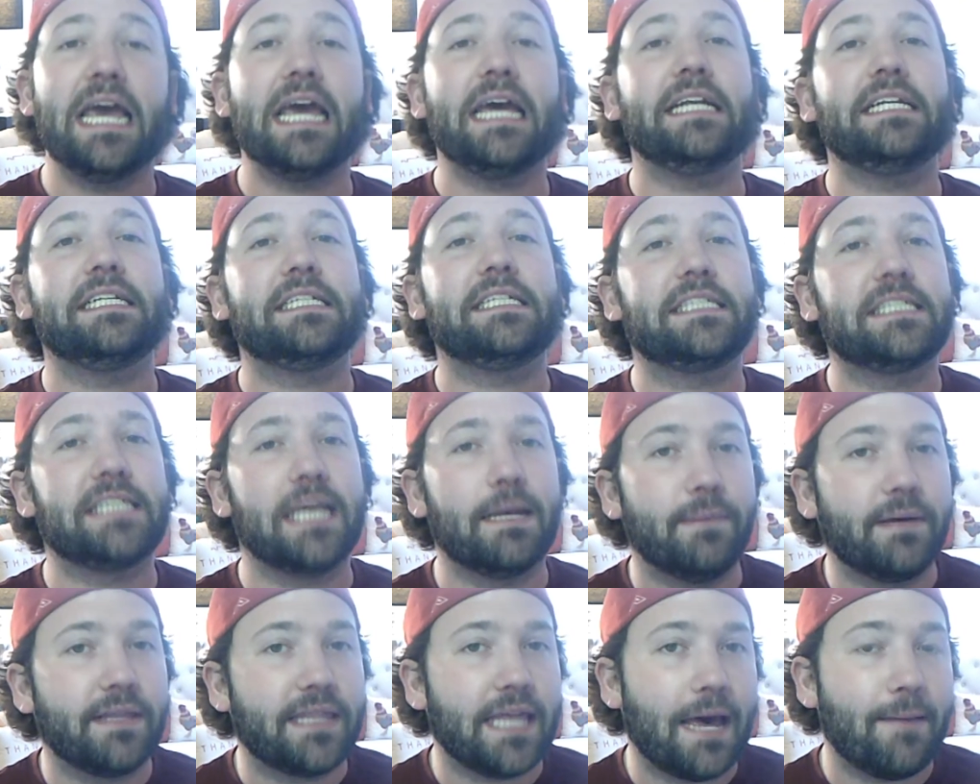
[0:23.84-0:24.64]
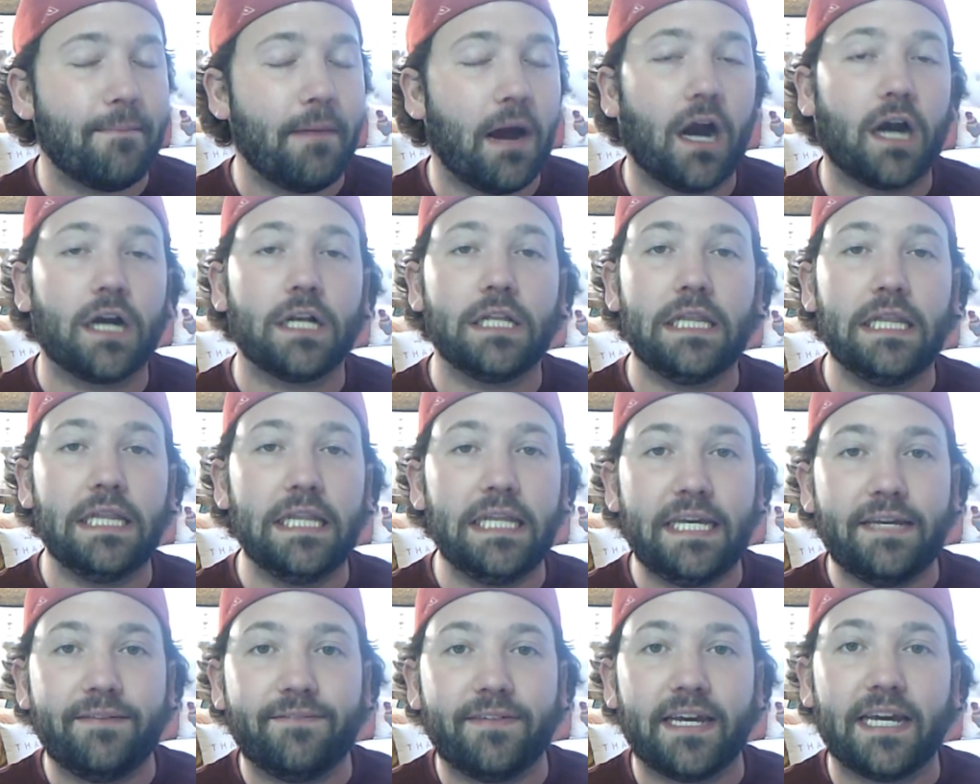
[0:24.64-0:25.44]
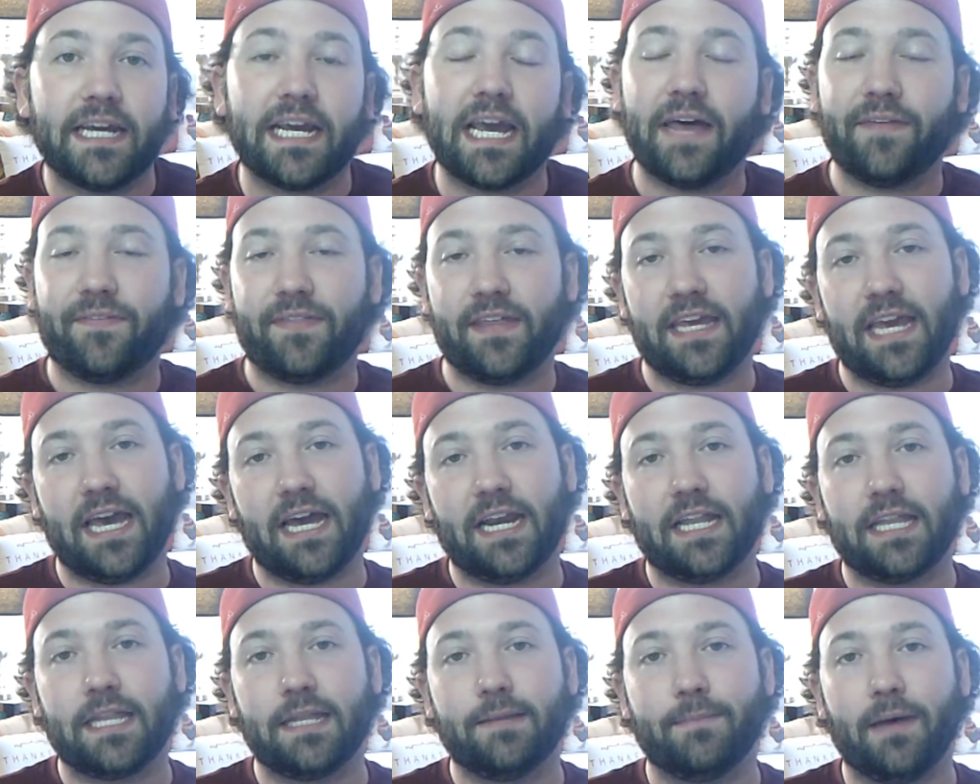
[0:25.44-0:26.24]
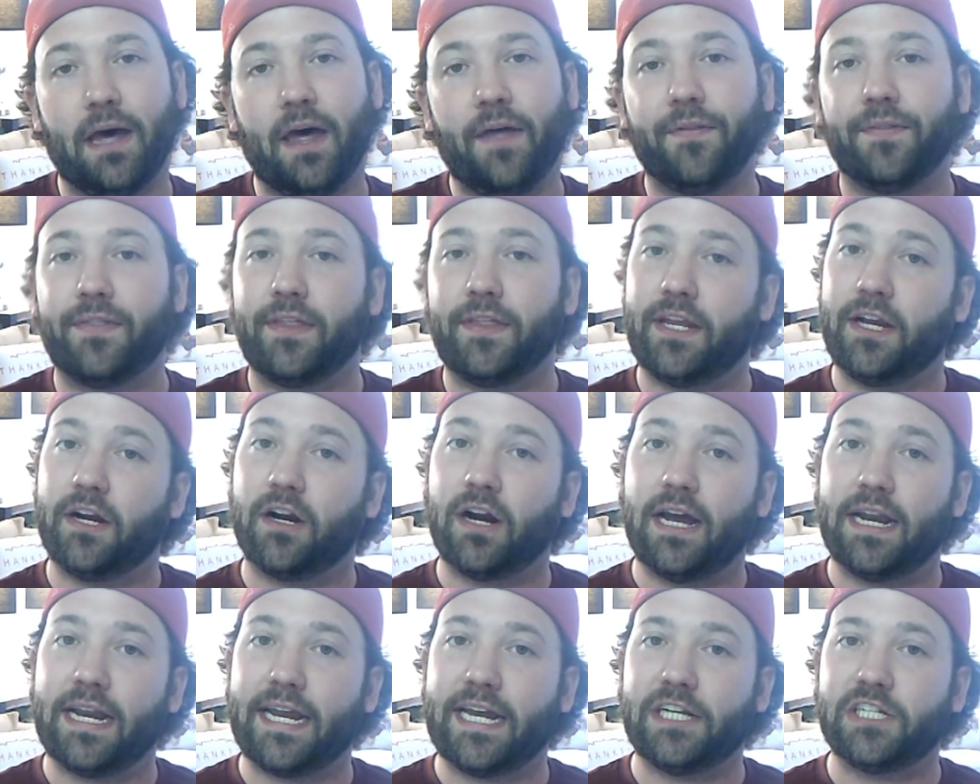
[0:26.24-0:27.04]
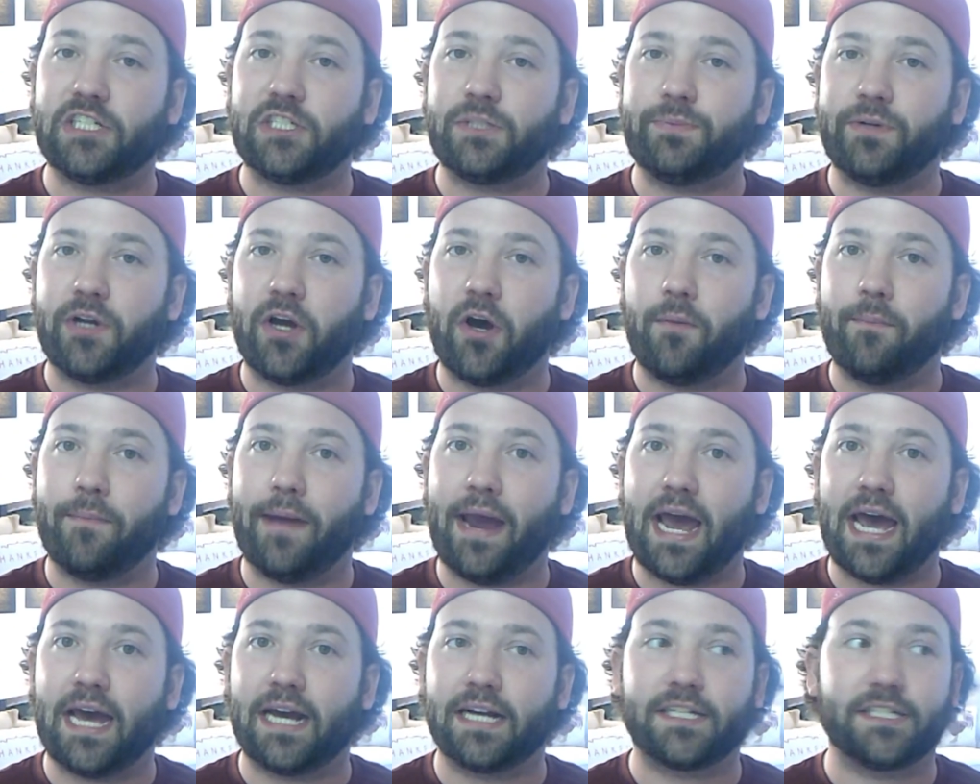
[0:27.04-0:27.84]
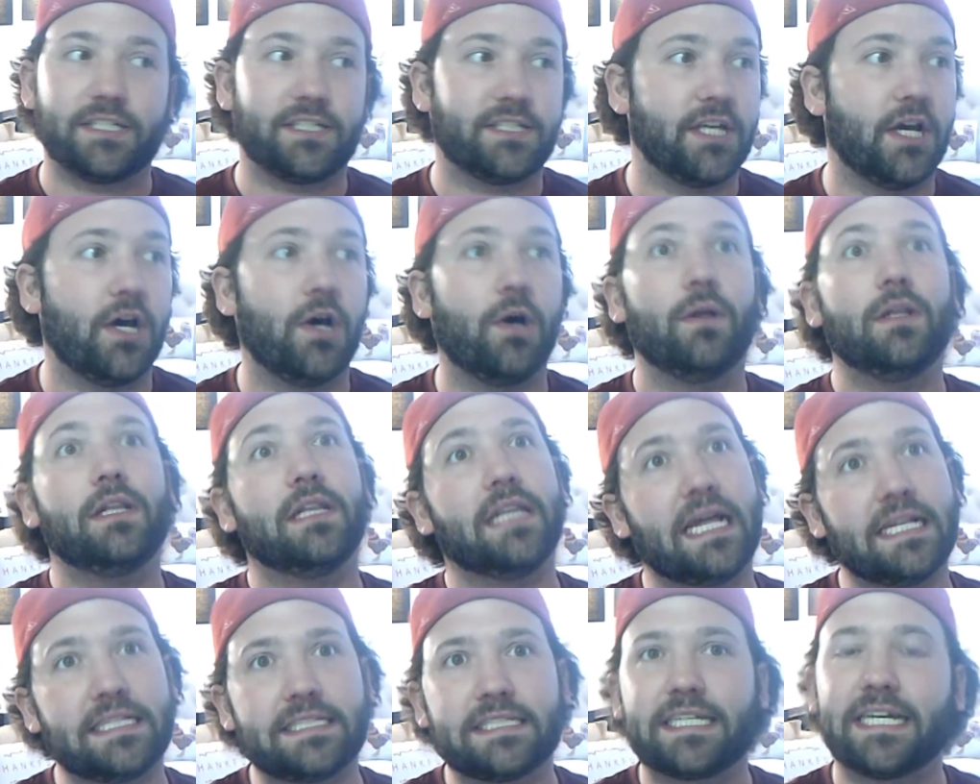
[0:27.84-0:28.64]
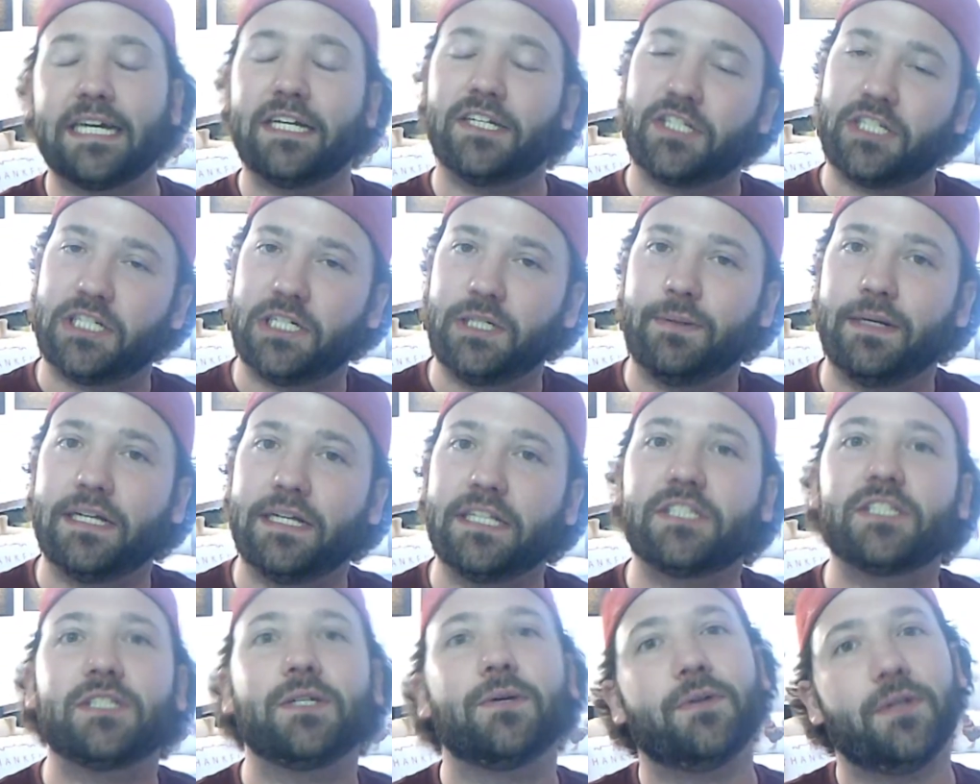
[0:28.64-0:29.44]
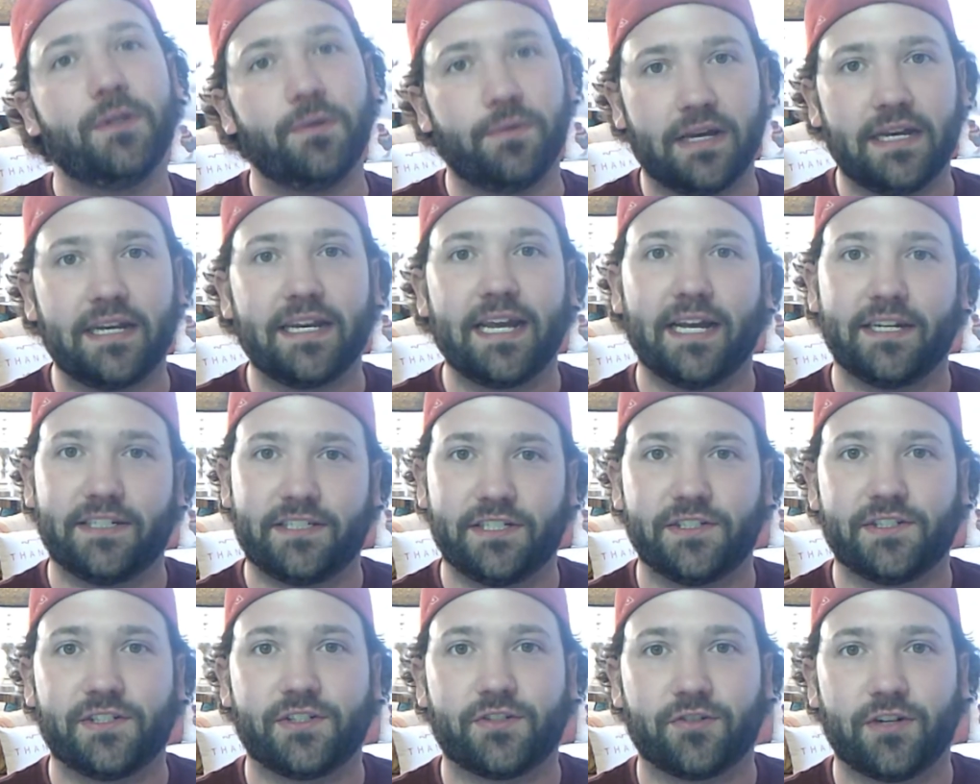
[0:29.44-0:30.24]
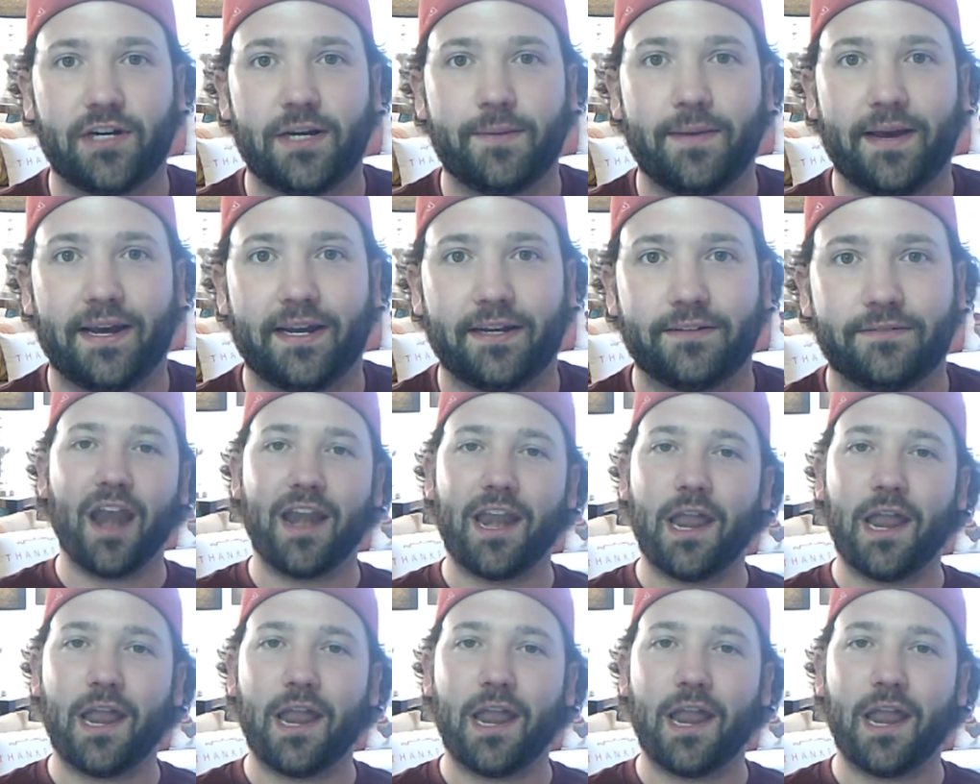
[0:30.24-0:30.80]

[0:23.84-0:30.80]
And some of them are leaving at the end of the month here on HBO Max, so let's get to it so you can get to streaming.